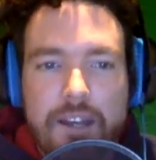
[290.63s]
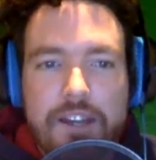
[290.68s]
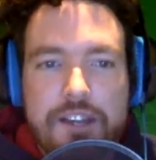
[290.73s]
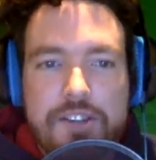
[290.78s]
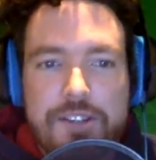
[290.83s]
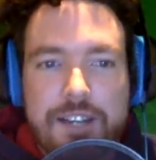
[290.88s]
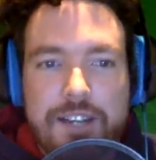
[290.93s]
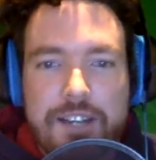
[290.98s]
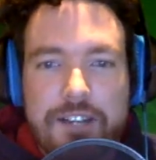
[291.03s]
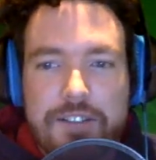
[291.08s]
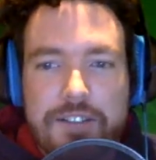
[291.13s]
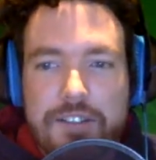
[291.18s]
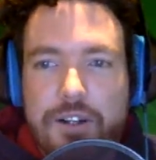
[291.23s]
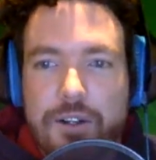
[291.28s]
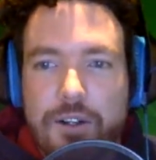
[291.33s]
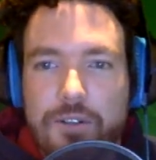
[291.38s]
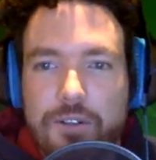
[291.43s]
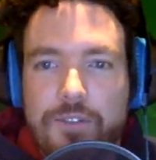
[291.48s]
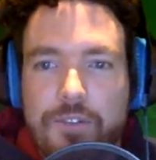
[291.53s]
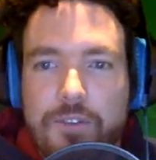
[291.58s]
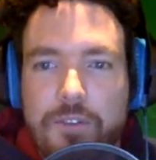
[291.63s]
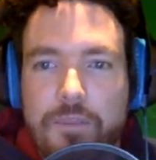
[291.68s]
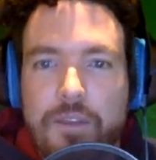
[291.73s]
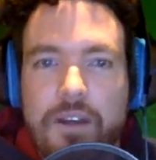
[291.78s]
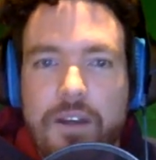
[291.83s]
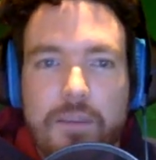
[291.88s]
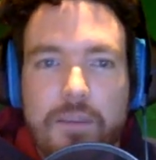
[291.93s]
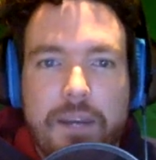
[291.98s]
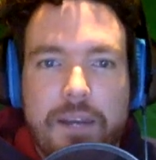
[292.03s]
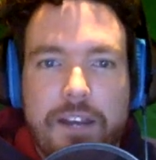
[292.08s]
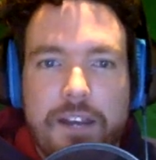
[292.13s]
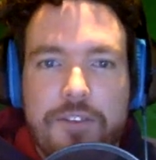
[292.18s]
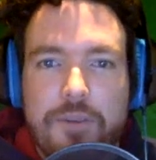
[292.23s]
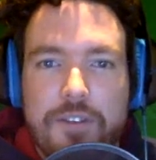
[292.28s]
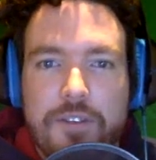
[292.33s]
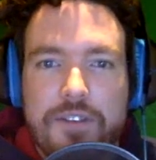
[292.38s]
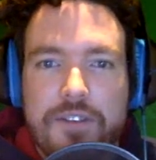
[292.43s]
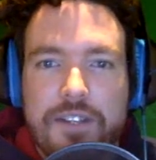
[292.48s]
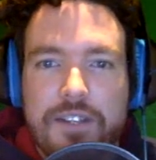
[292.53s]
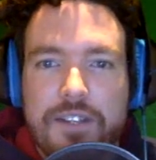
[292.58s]
As you guys know from the past
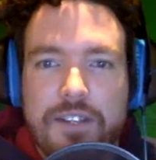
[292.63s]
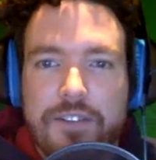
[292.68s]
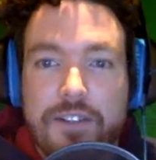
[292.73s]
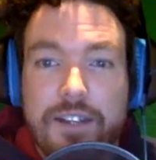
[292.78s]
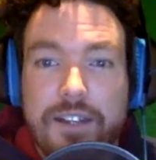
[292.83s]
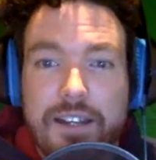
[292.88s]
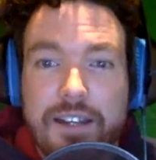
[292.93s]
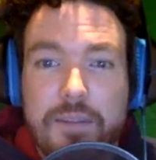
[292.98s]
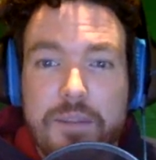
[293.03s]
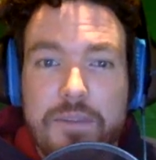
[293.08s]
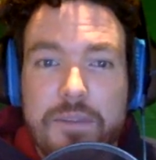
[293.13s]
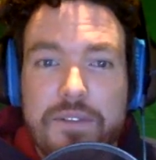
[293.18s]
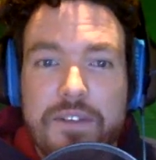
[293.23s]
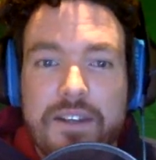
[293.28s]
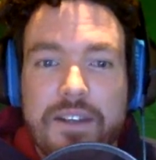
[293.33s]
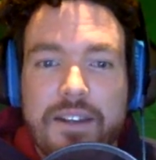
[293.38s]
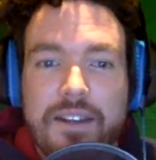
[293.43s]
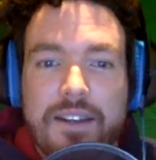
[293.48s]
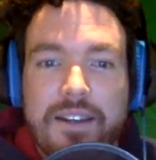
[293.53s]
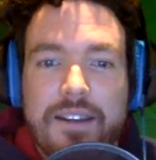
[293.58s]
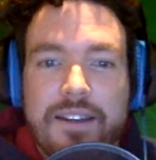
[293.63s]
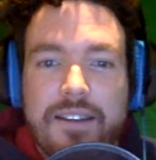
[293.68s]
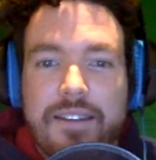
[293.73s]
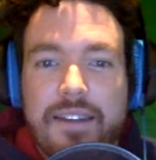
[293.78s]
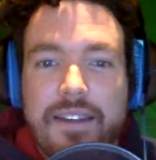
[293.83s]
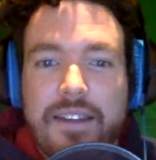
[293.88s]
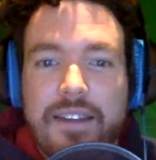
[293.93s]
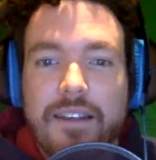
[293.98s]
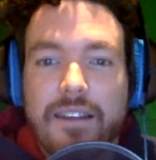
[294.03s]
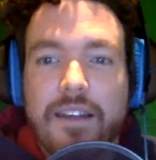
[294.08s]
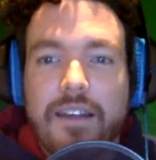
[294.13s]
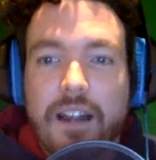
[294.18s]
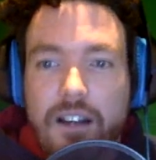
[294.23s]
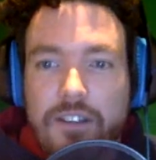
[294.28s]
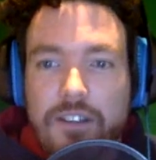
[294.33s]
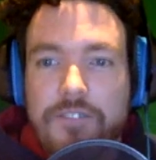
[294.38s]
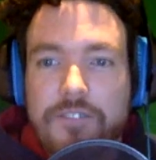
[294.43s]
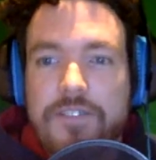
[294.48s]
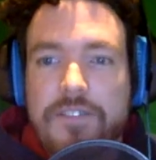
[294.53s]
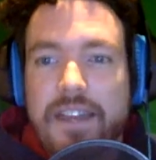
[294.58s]
Resident Evil games, they
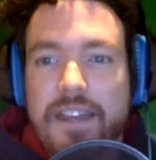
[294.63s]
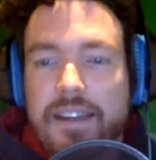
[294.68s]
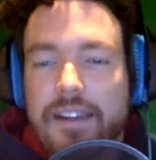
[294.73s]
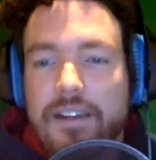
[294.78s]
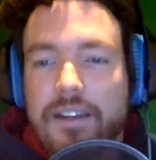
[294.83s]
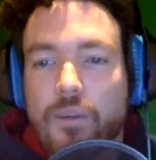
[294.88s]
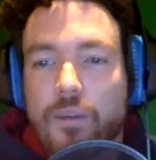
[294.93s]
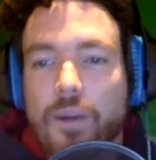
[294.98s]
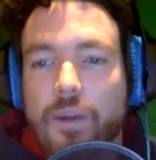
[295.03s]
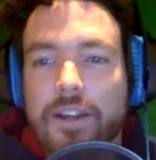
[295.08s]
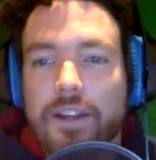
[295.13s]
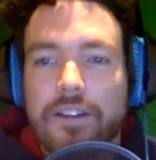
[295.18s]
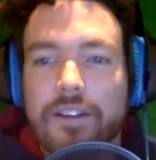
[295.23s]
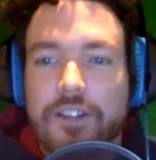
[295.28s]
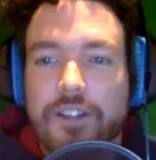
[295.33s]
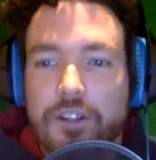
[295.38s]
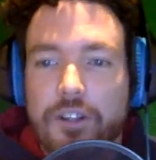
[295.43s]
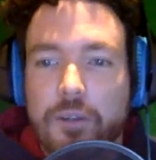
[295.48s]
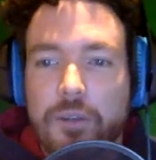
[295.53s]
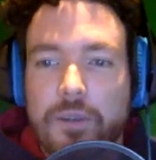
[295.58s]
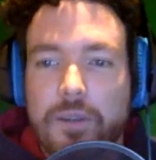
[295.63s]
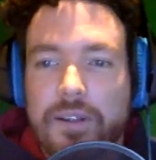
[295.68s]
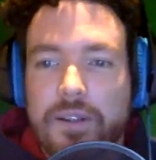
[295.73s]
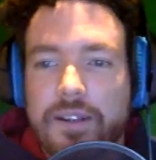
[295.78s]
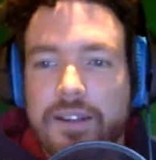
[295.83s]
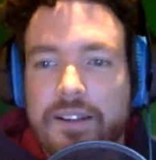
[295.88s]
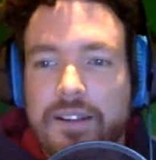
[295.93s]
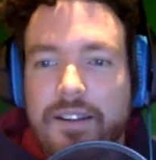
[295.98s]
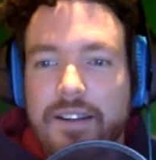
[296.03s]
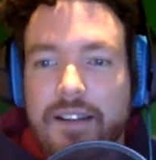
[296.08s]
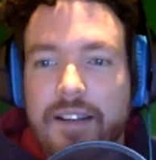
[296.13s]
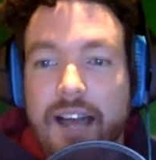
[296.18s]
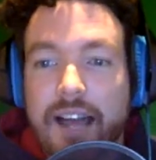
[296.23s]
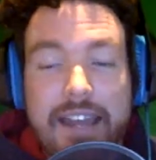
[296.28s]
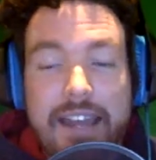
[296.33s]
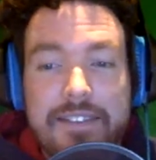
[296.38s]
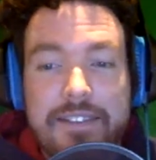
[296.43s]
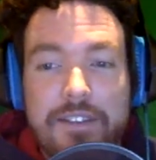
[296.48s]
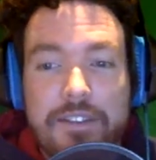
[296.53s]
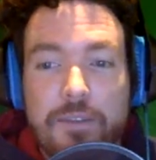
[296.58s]
love taking a regular human. I
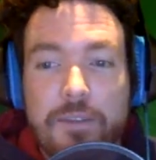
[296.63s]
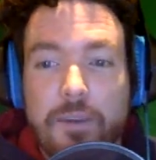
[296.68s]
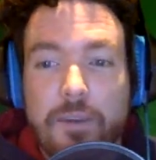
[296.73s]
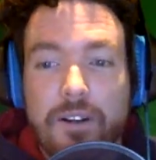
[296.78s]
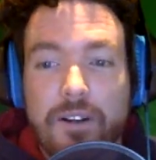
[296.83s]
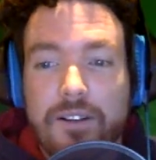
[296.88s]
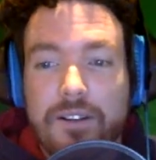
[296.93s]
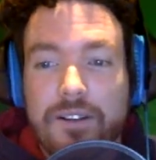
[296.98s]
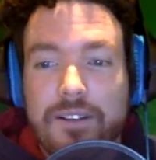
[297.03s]
hate this part,